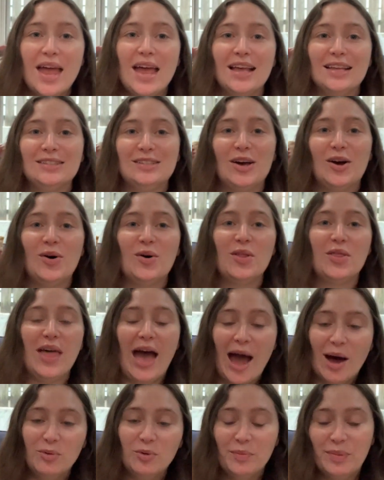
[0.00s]
So
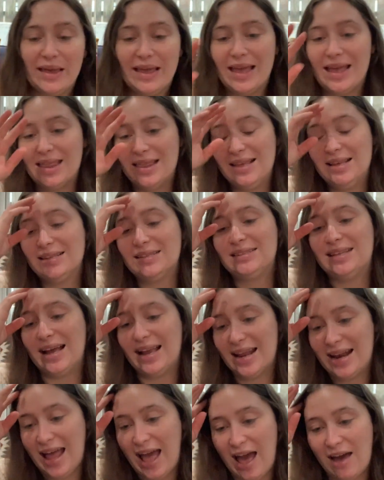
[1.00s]
that will be the
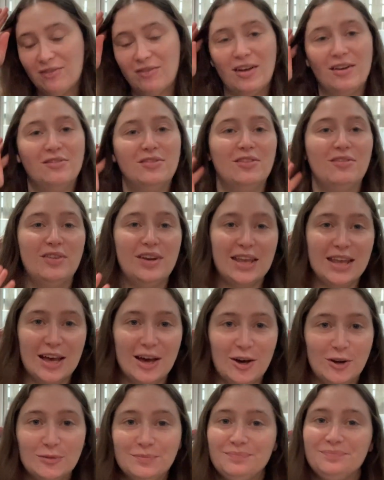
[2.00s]
second half of the
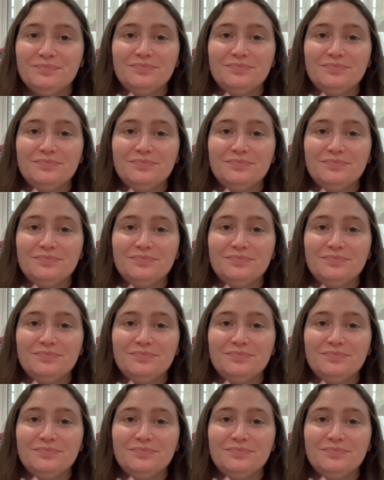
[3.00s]
video.